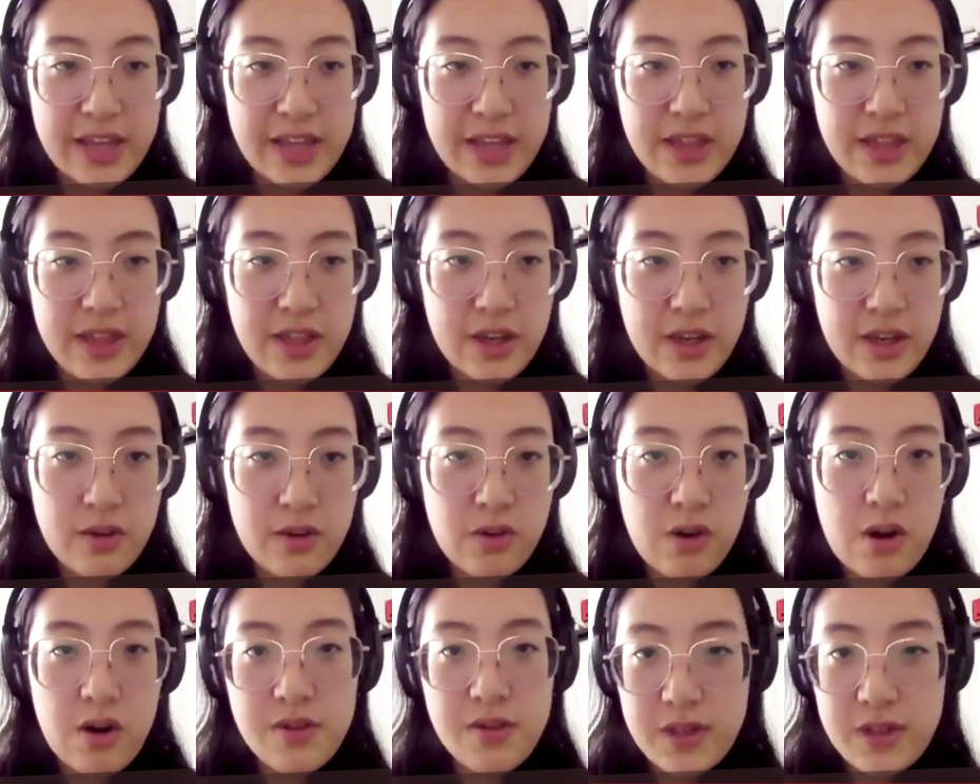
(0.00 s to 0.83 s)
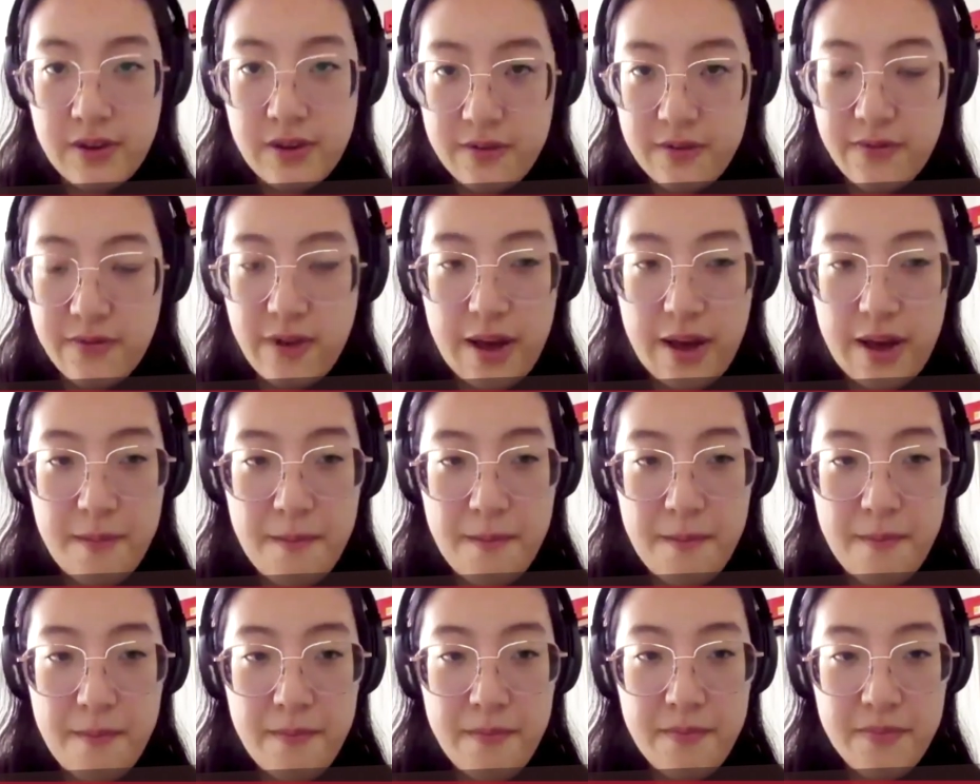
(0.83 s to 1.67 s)
the growth of
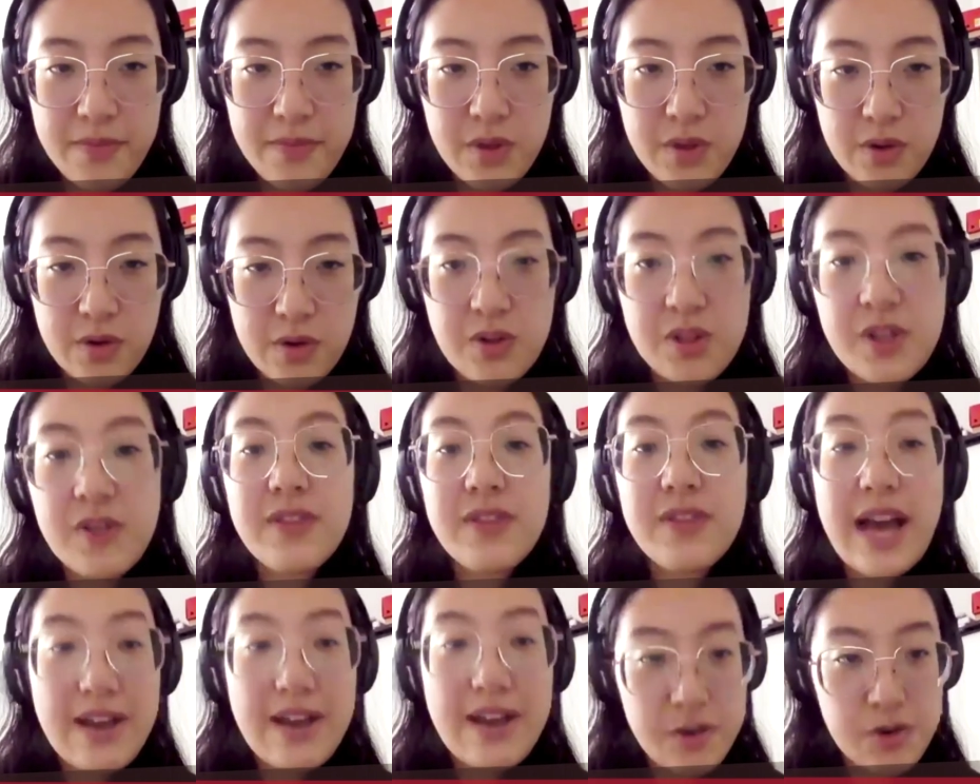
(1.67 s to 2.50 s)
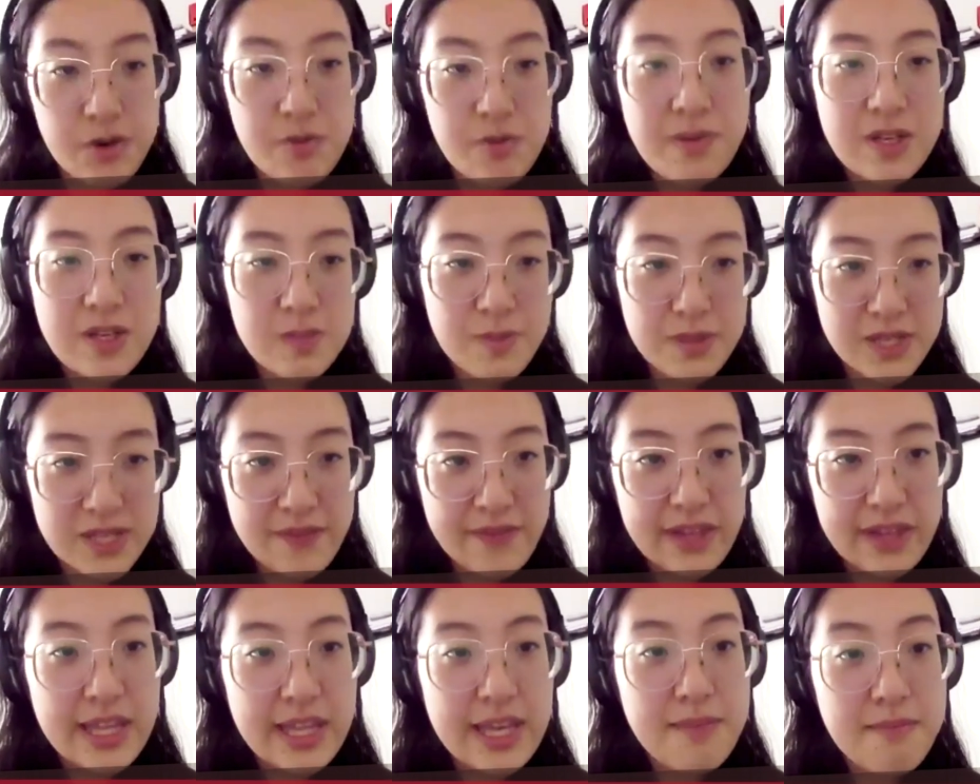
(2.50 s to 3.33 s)
um, the growth of live streaming,
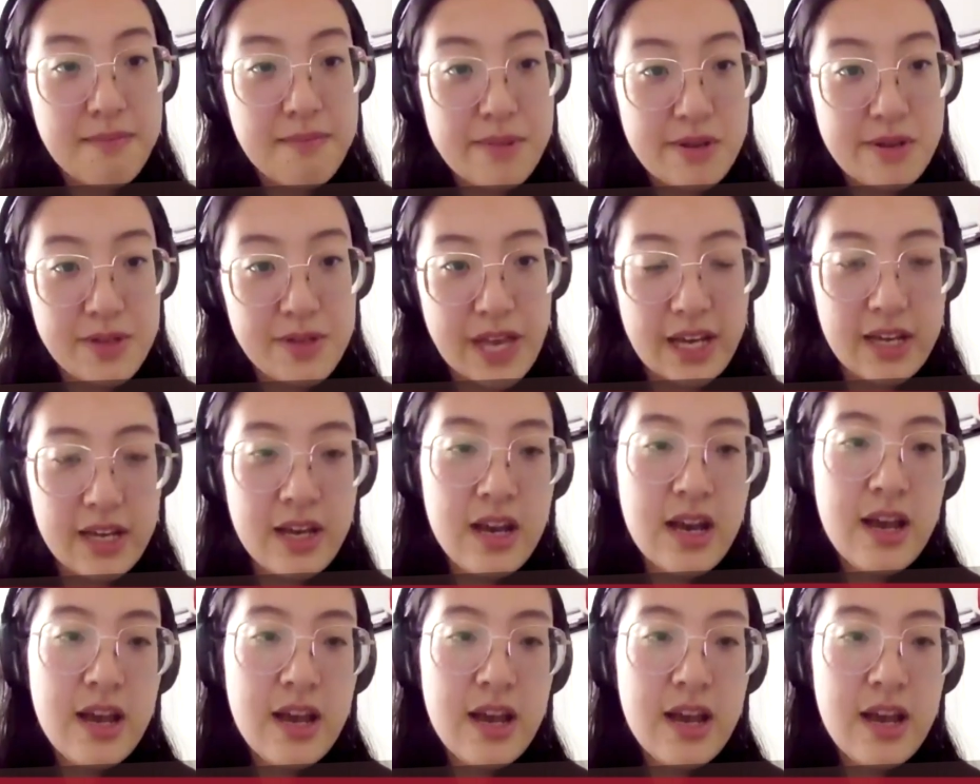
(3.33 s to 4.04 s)
specifically in music.